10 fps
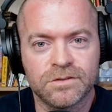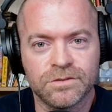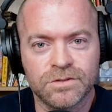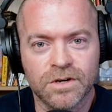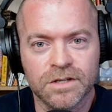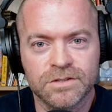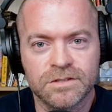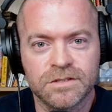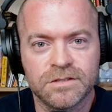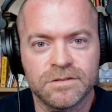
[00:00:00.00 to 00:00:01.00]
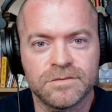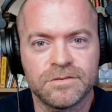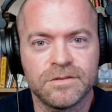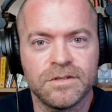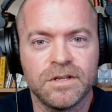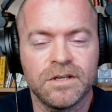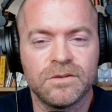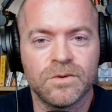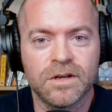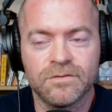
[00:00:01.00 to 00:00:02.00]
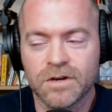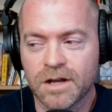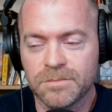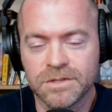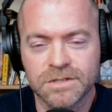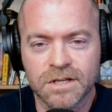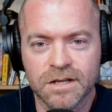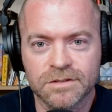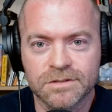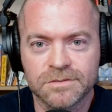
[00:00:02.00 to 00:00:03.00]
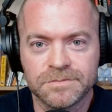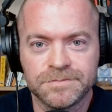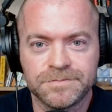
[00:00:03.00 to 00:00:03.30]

through trust in whatever happens next.